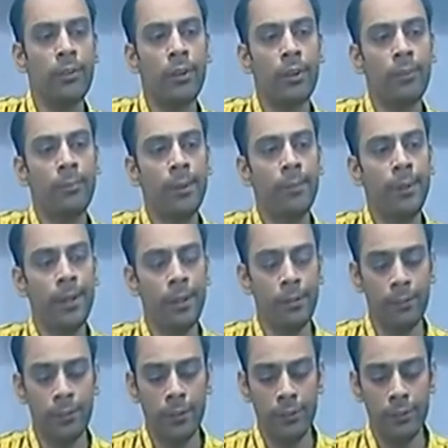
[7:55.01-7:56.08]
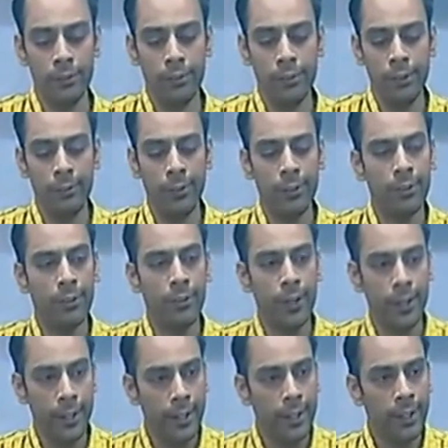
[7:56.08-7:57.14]
or maybe first you give a
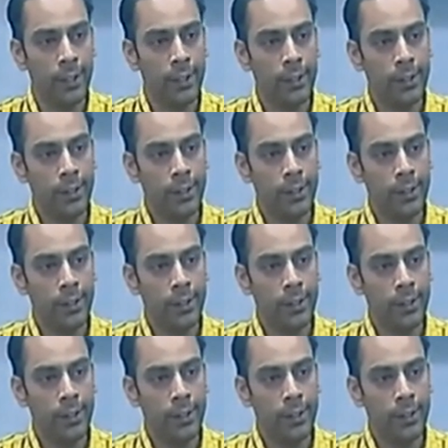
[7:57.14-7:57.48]
theoretical